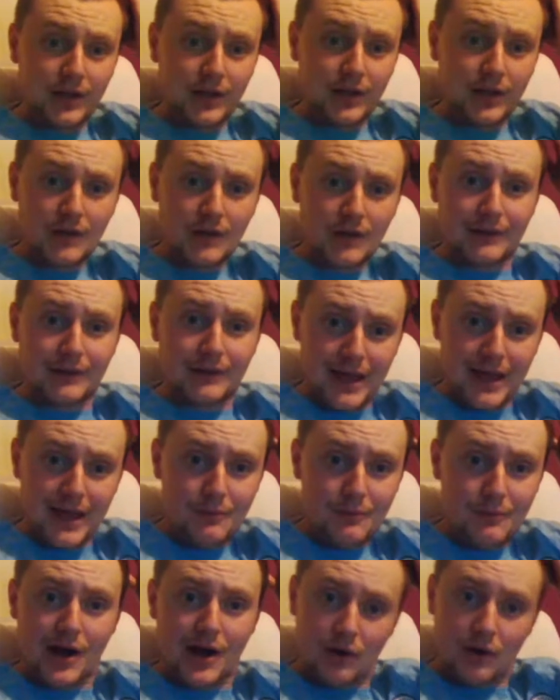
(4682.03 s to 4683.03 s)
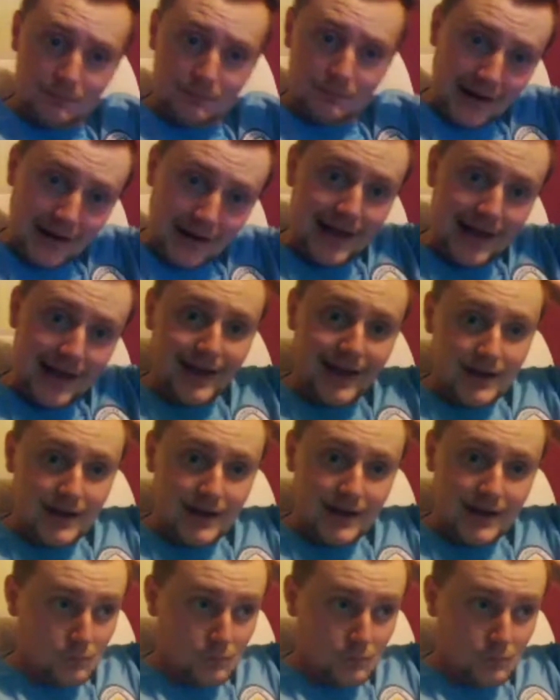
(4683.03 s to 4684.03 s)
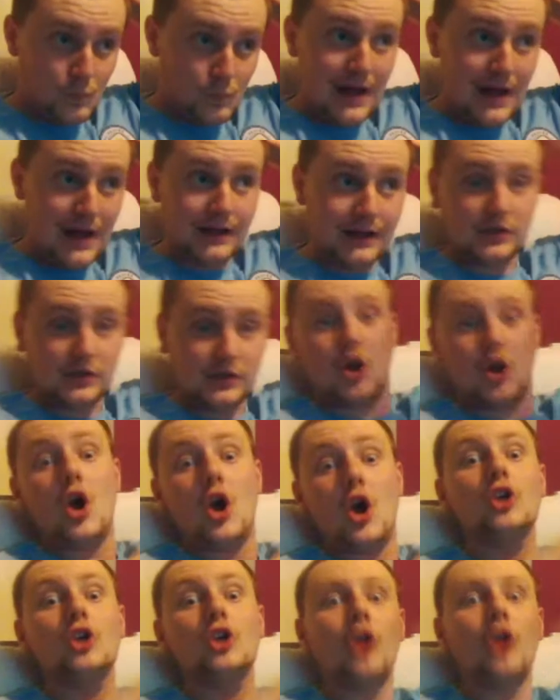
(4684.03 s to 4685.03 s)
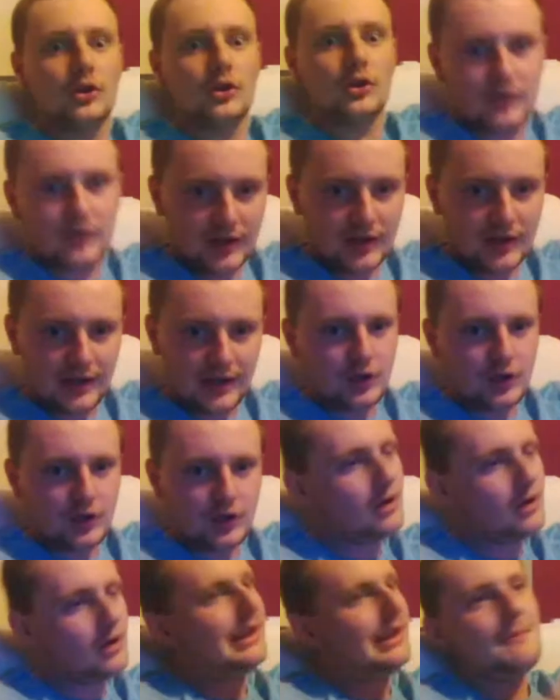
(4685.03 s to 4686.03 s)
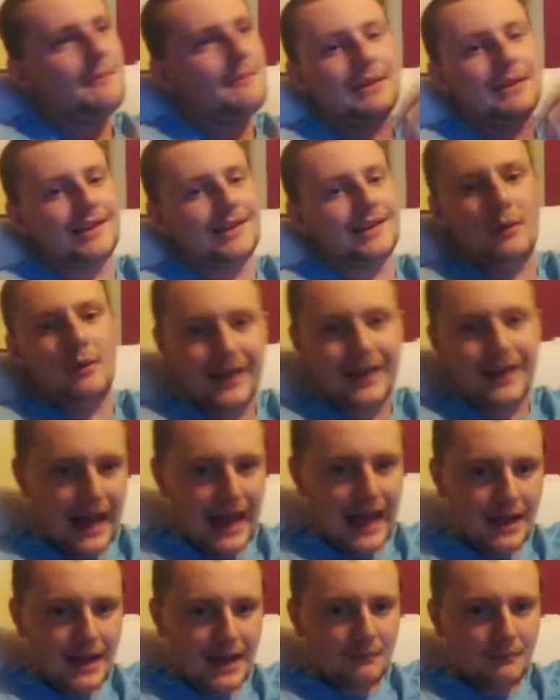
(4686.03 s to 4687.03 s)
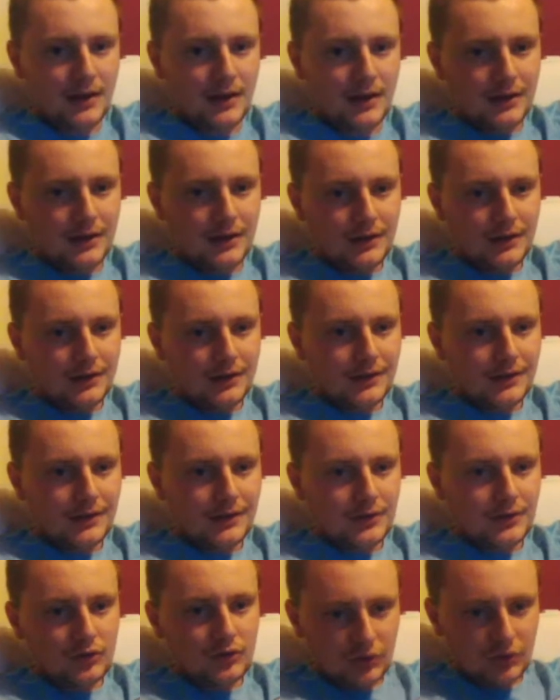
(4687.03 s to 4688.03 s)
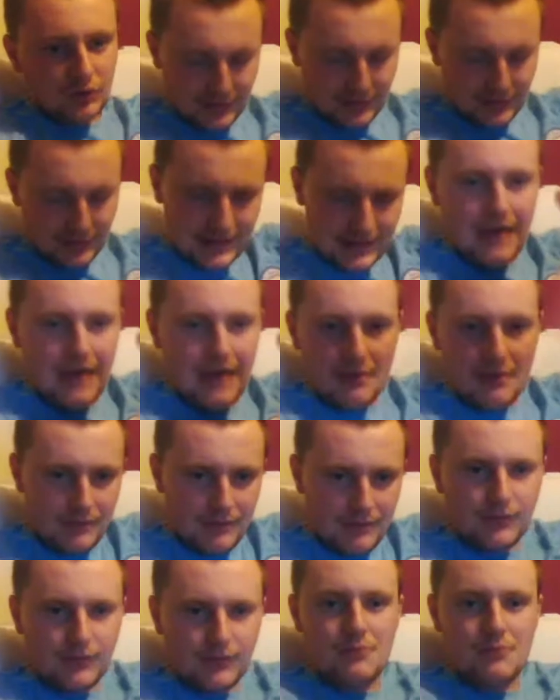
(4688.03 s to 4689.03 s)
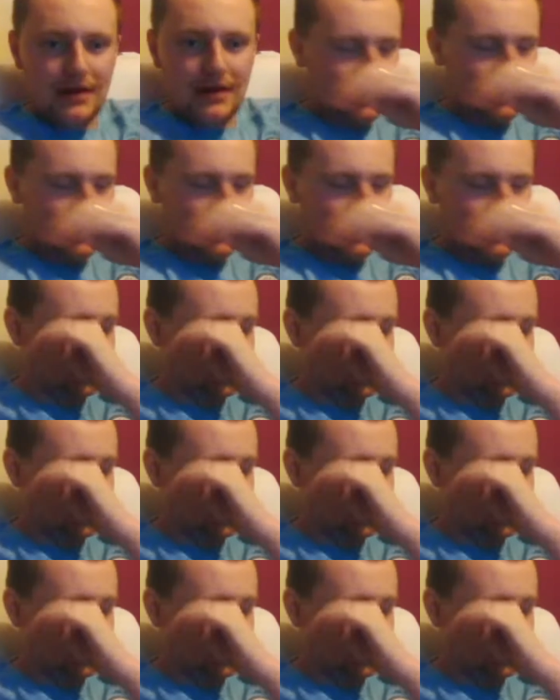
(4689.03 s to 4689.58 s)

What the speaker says: that are playing well constantly. Don't let them miss out a game. Just get them a few minutes. Get